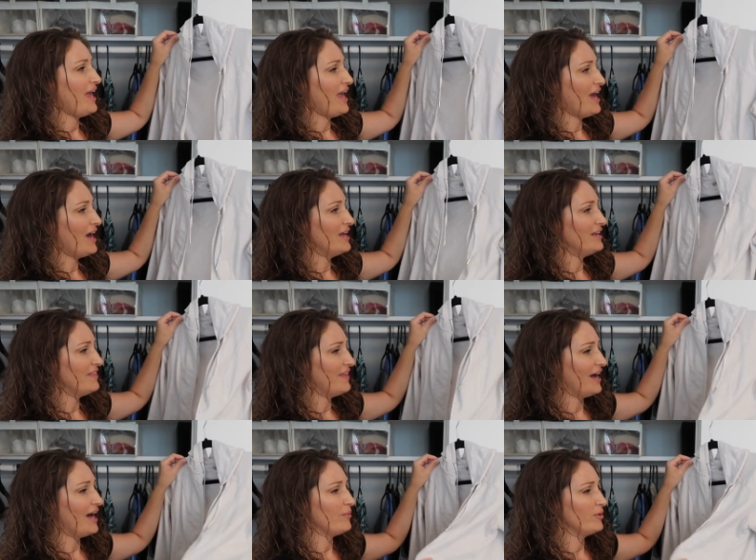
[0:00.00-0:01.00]
and
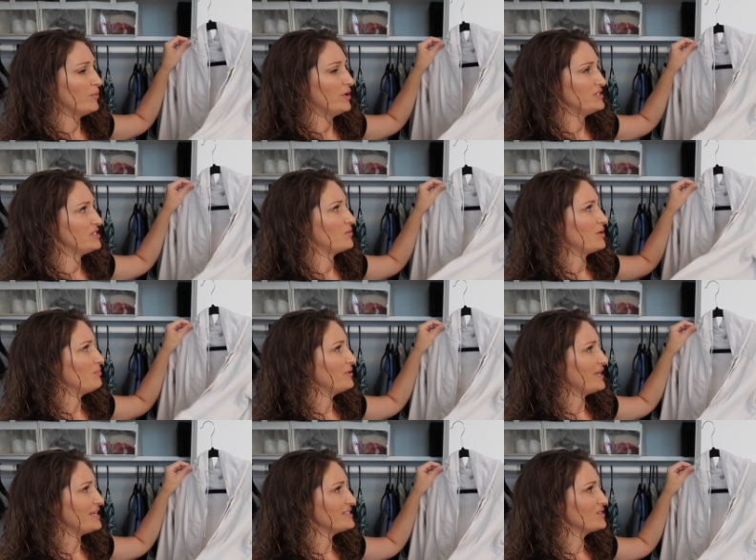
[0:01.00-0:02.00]
that I will want to
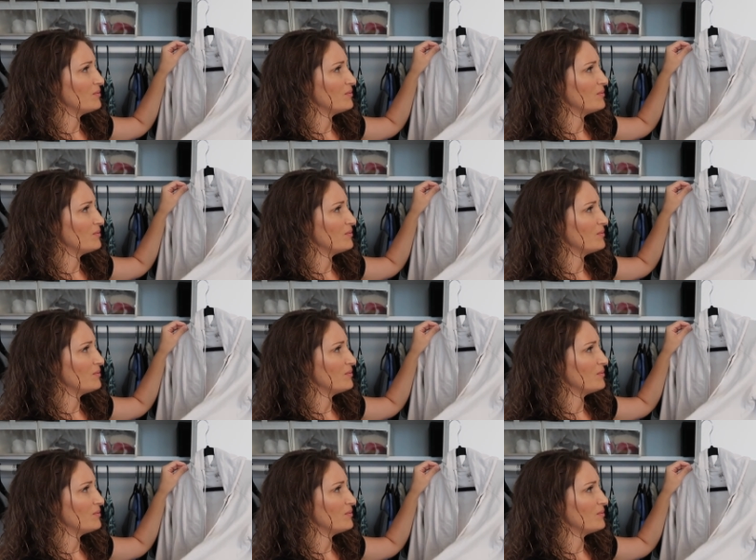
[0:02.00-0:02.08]
replace.